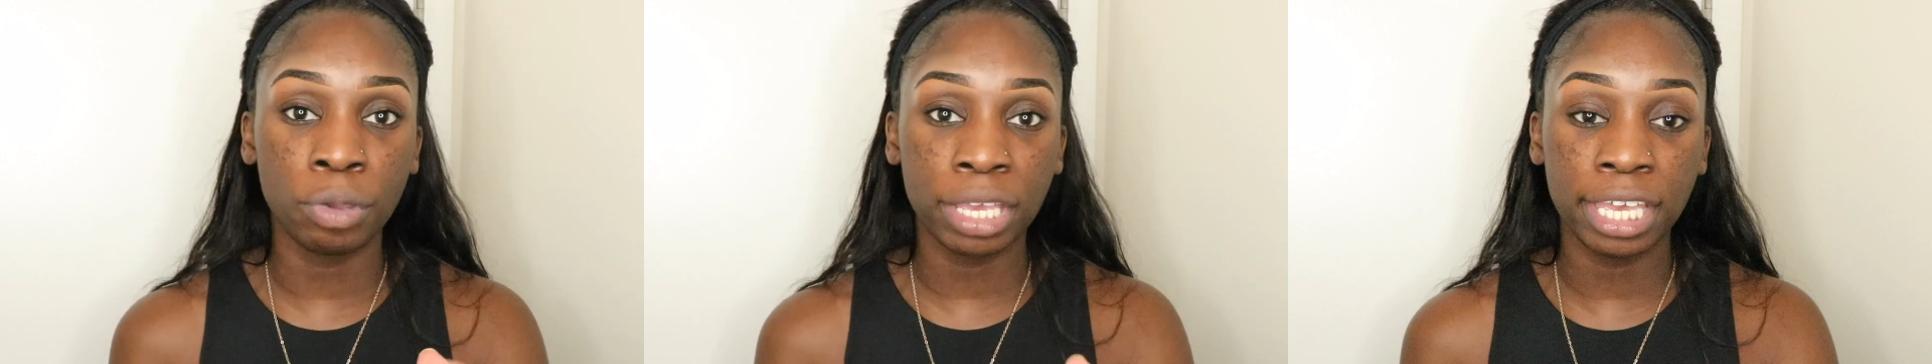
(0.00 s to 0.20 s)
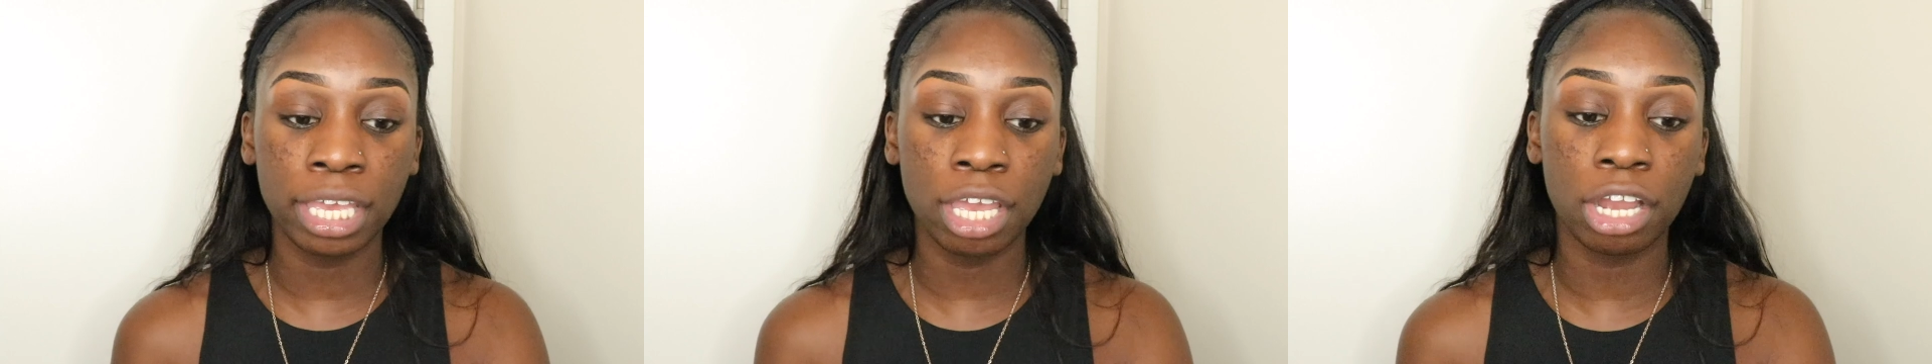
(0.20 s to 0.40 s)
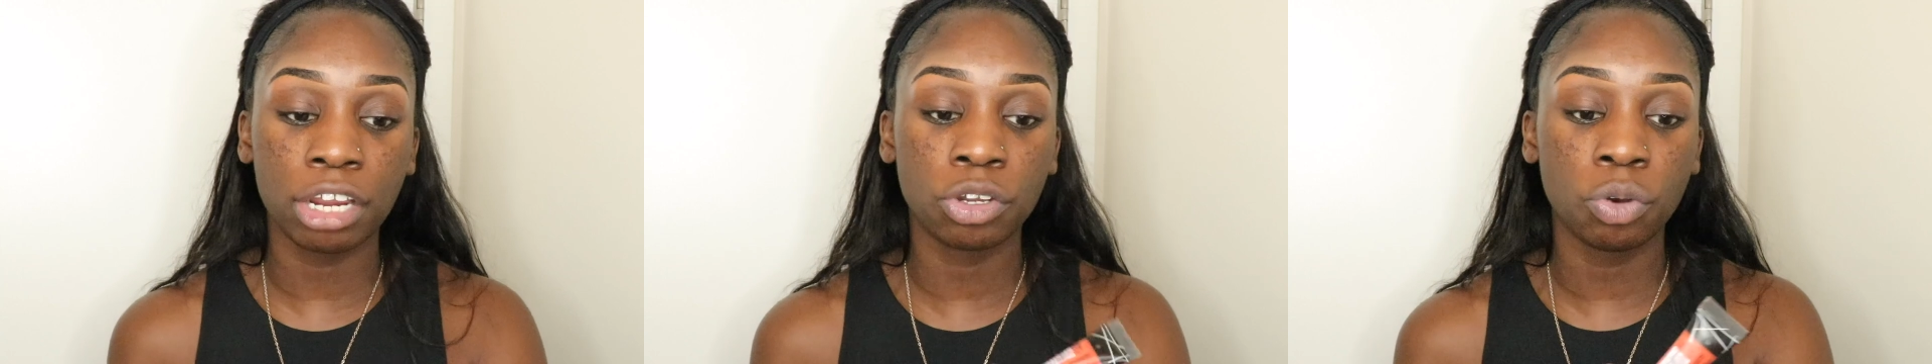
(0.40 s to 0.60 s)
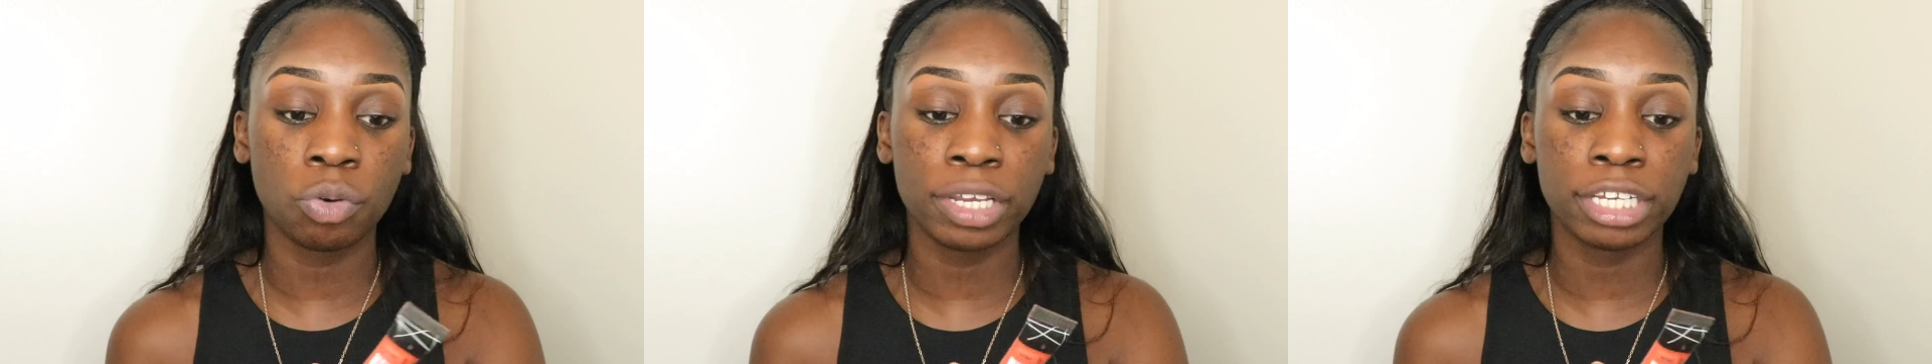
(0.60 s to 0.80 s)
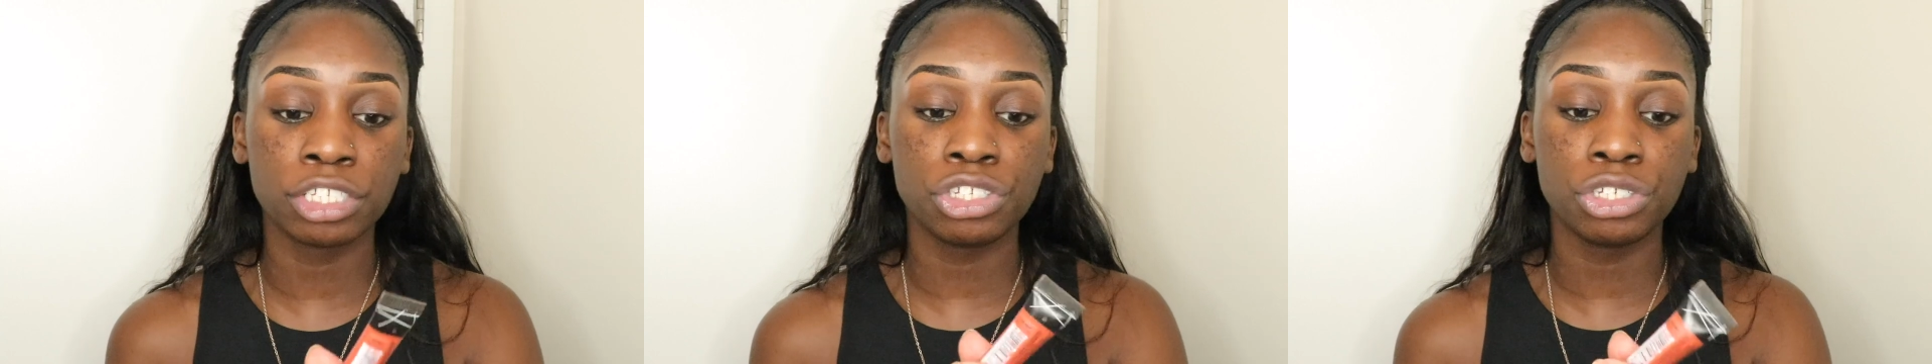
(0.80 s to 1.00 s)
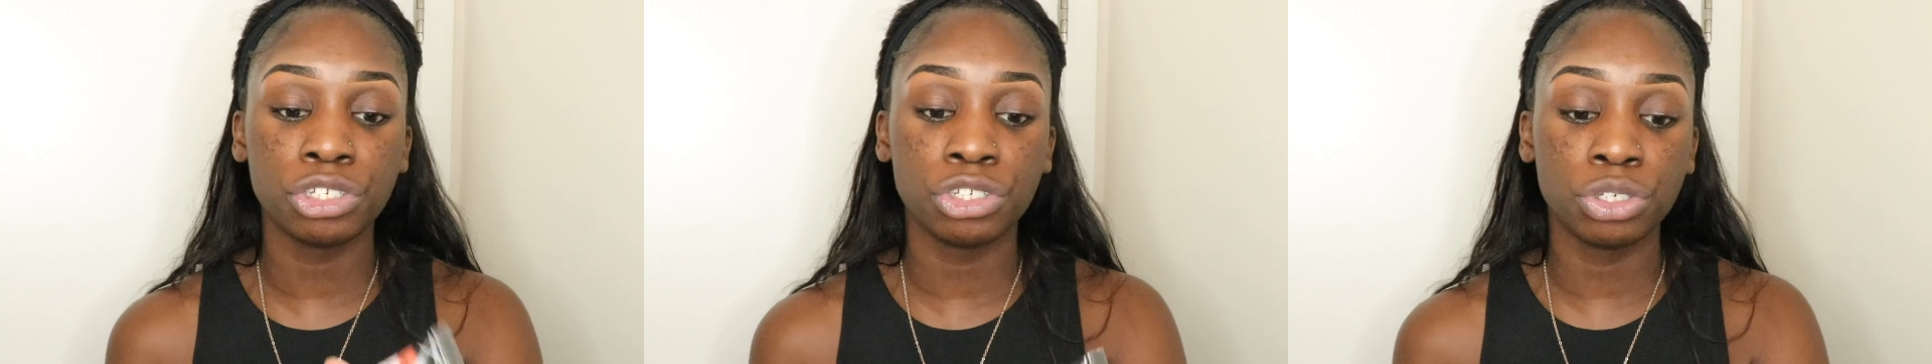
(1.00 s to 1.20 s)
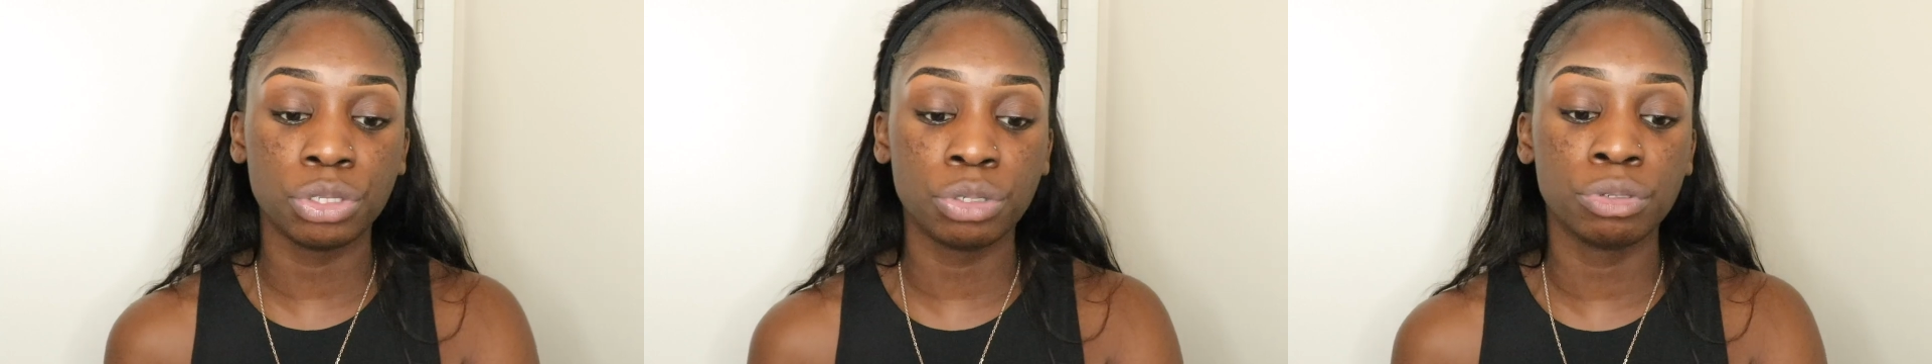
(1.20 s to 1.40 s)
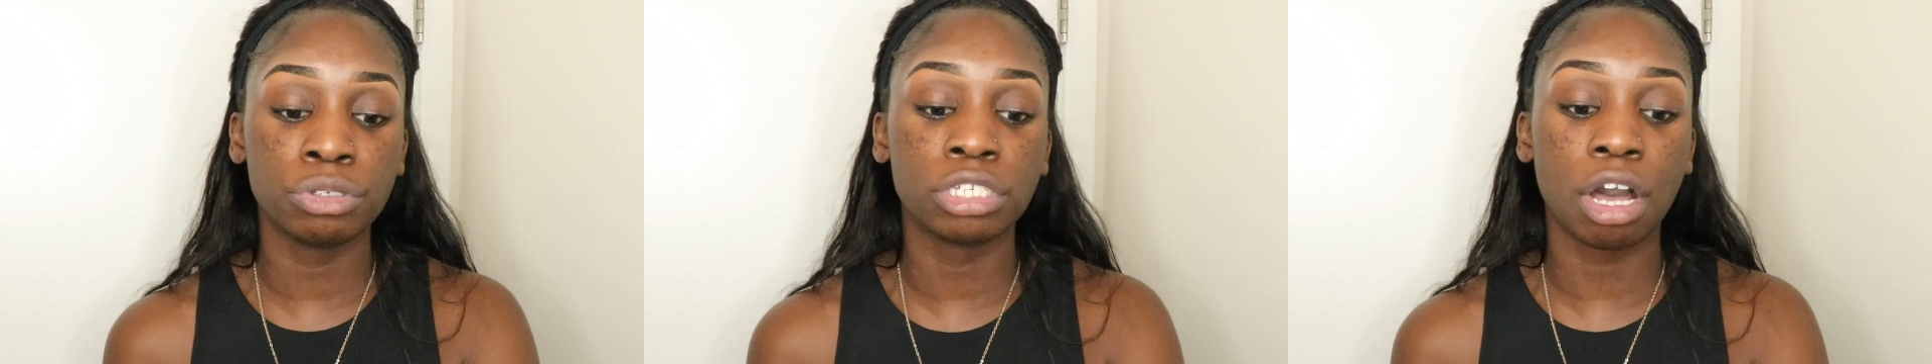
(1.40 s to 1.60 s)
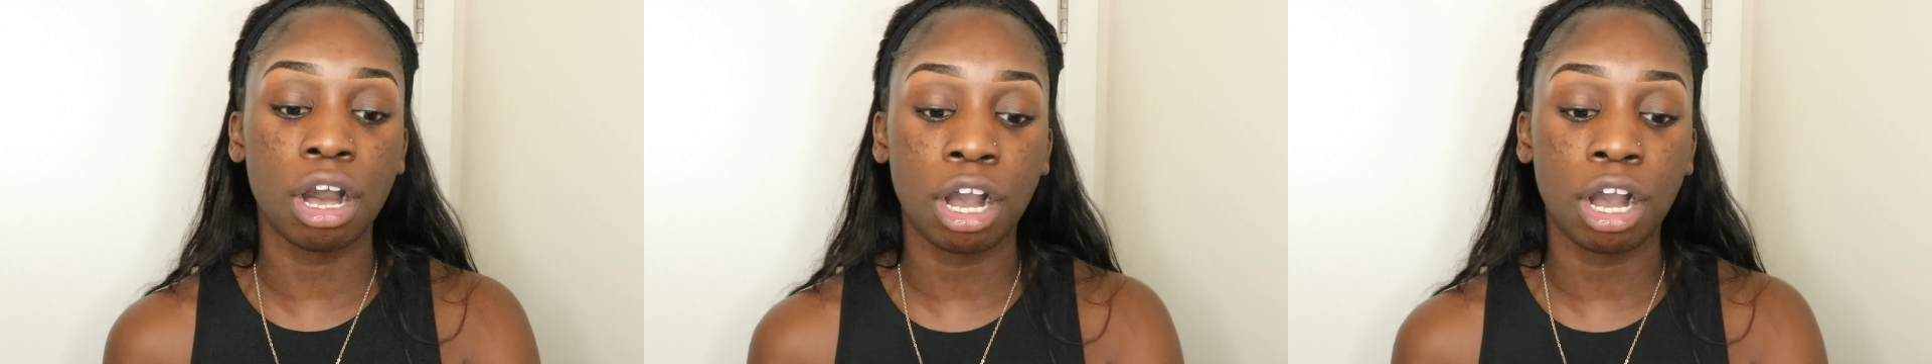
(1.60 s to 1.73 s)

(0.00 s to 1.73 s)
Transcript: we are are going to use